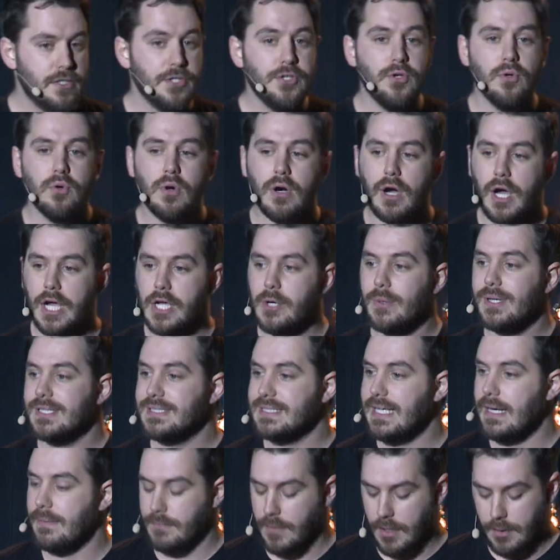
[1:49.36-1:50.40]
So your
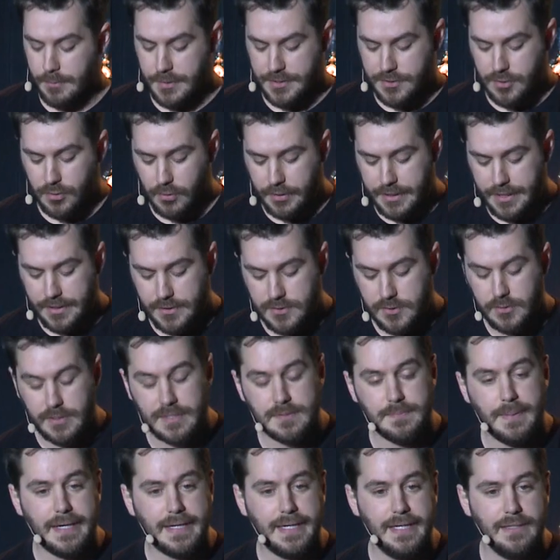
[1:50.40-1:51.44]
iOS app might be talking to its
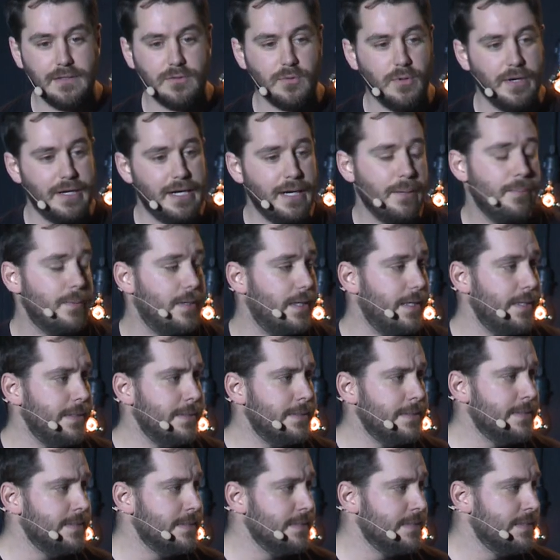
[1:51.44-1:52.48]
backend quite happily.
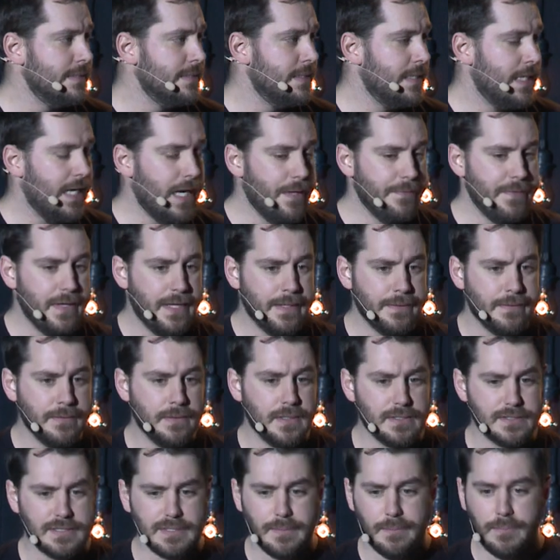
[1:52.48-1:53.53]
And then
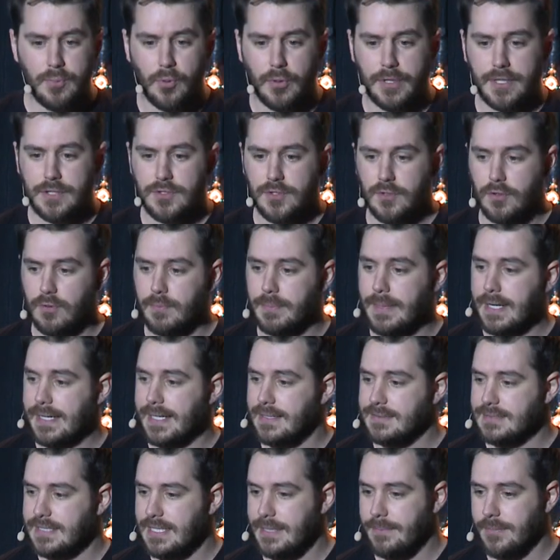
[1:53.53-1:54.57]
at some point, your
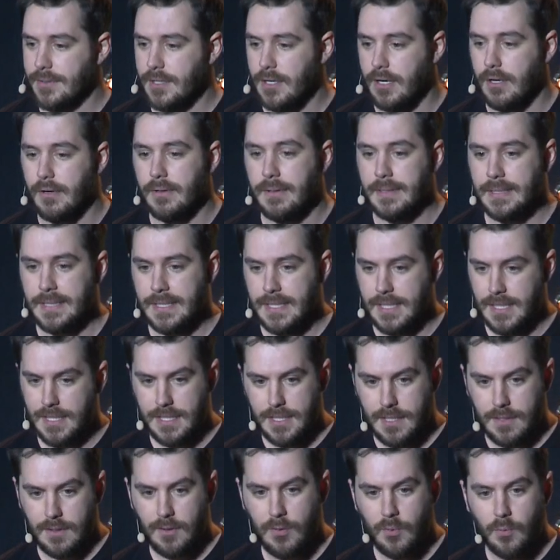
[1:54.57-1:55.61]
backend team go,
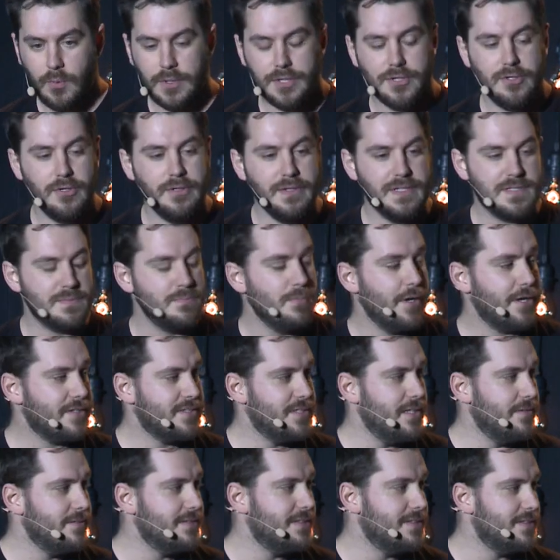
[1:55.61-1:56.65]
we're doing this
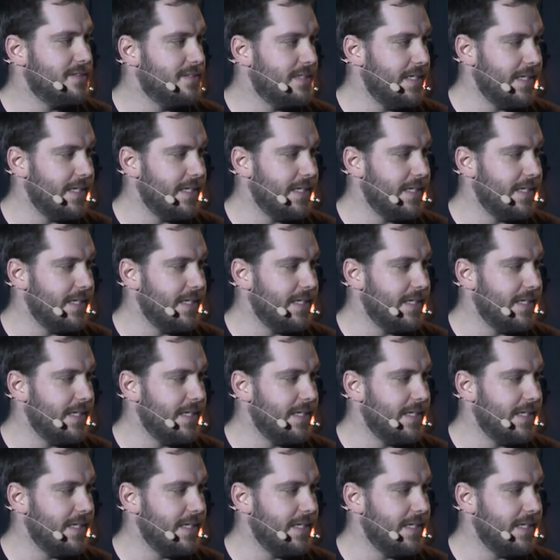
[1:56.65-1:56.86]
microservices